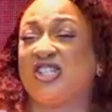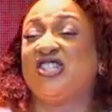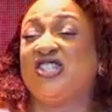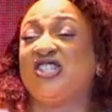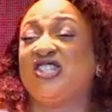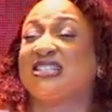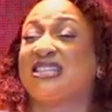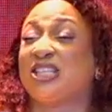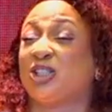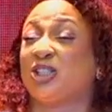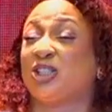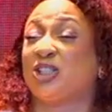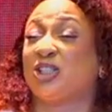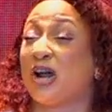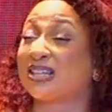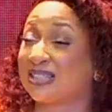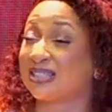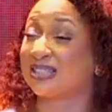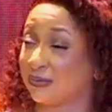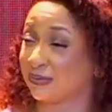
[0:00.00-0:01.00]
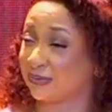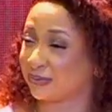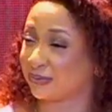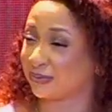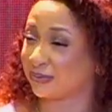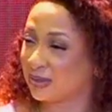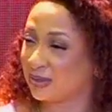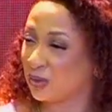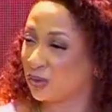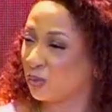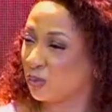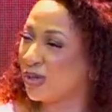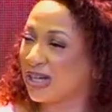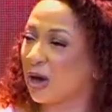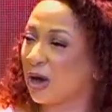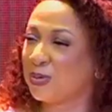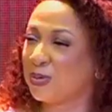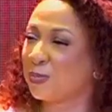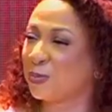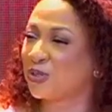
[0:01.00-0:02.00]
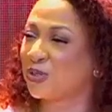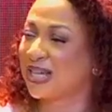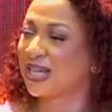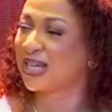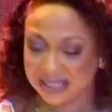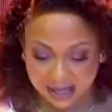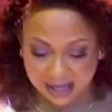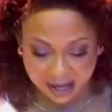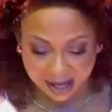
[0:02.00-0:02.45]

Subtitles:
is attractive without people telling her.